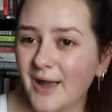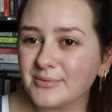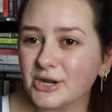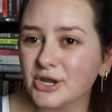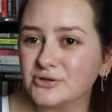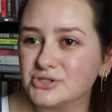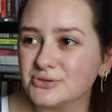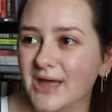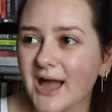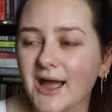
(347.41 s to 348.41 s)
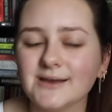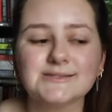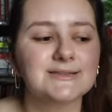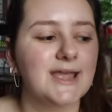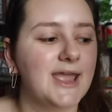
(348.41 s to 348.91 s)
I'm gonna go do
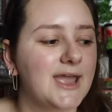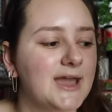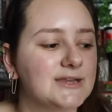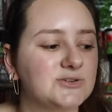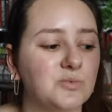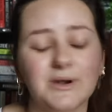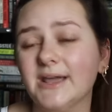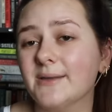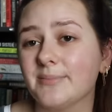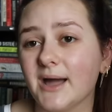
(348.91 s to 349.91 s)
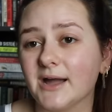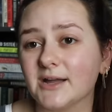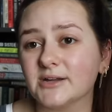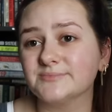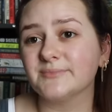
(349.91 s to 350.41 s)
that, and when I get back,